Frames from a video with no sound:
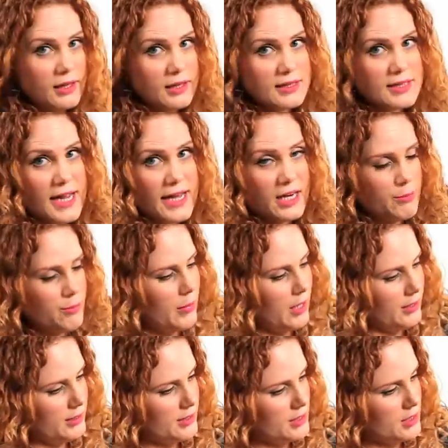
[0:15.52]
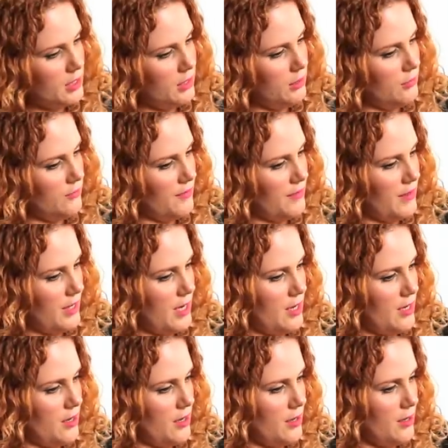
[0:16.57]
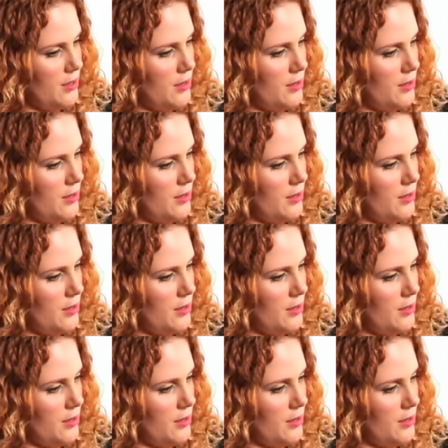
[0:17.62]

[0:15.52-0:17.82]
little tiny buttons all over the hair.